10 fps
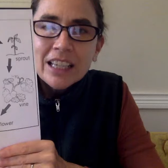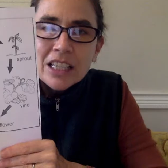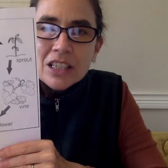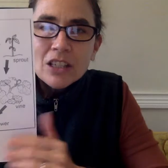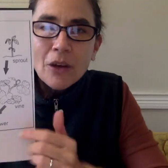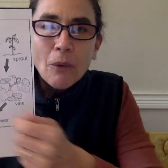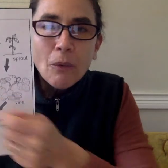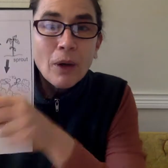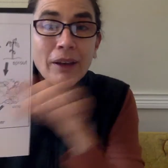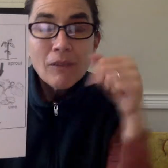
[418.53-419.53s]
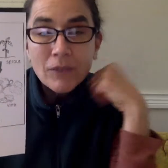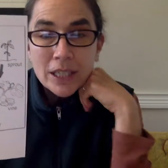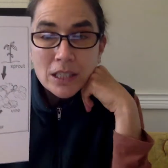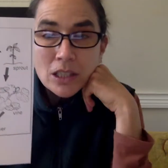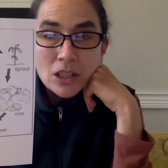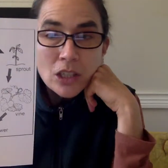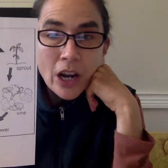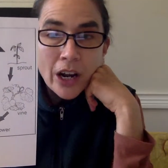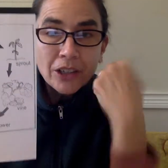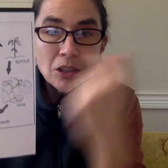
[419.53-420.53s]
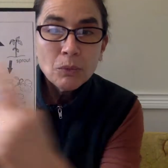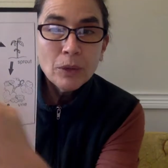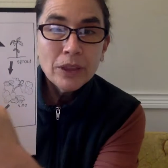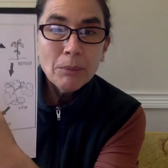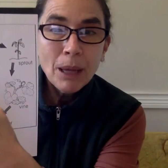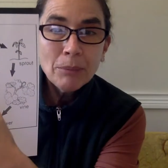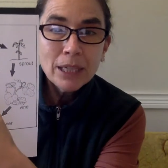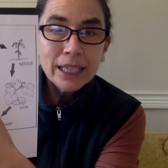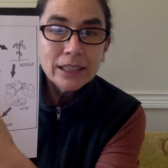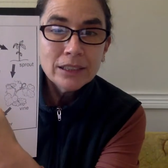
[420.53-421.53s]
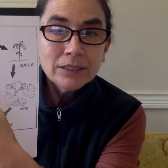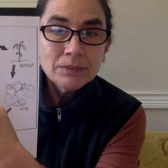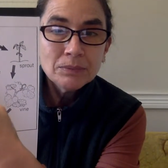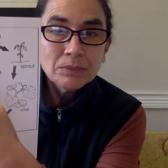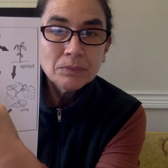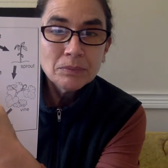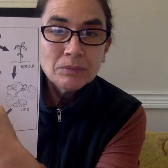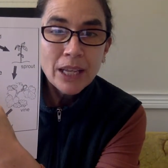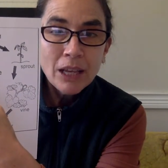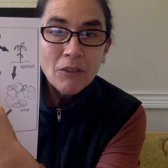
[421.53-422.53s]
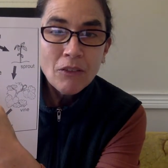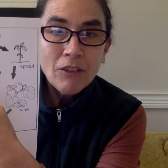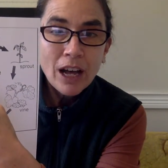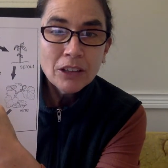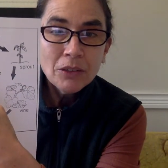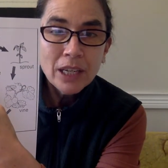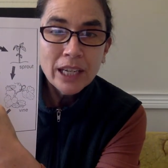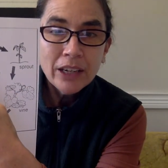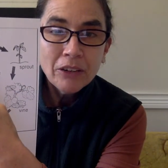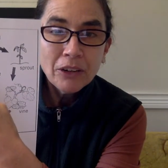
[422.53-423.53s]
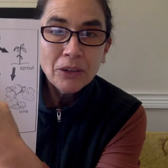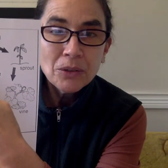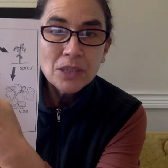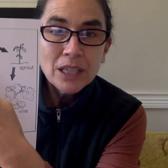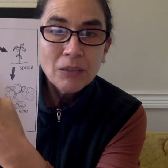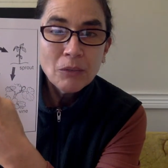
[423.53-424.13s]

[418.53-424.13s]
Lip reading: So we start with a pumpkin. Follow the arrows.